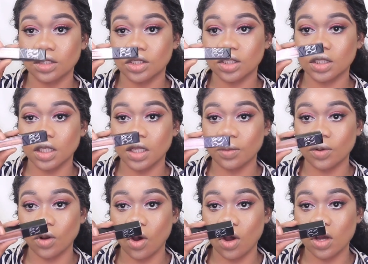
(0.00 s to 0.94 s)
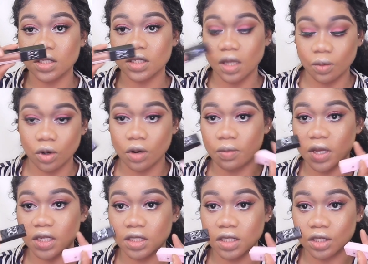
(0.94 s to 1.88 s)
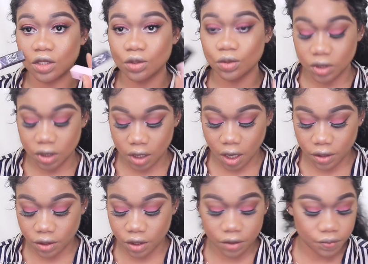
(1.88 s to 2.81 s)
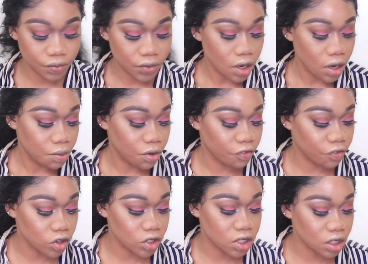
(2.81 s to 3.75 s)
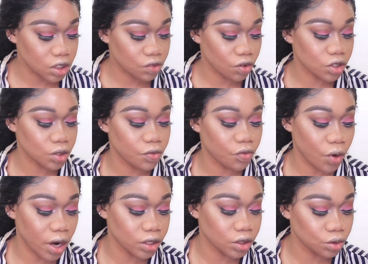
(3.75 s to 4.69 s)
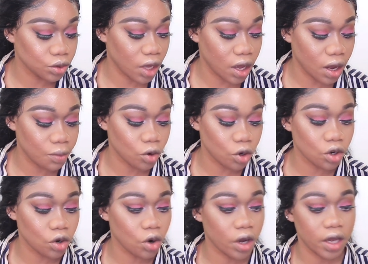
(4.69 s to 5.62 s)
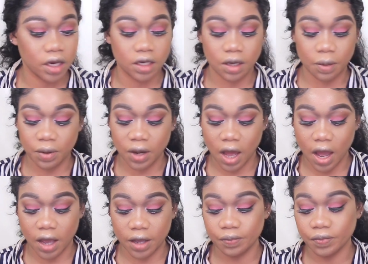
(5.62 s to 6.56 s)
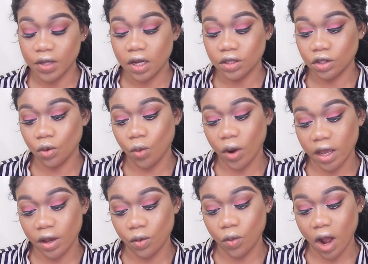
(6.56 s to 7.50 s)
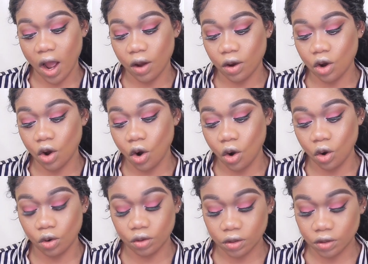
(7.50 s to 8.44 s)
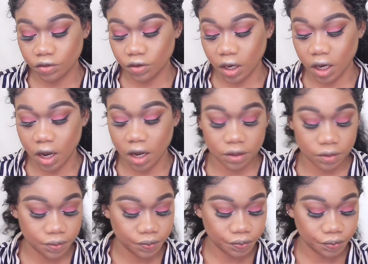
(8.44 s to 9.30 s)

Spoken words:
just lip gloss. I'm gonna mix these two together. But first things first, before I do that, I'm gonna go ahead and apply the Wet n Wild Kohl crayon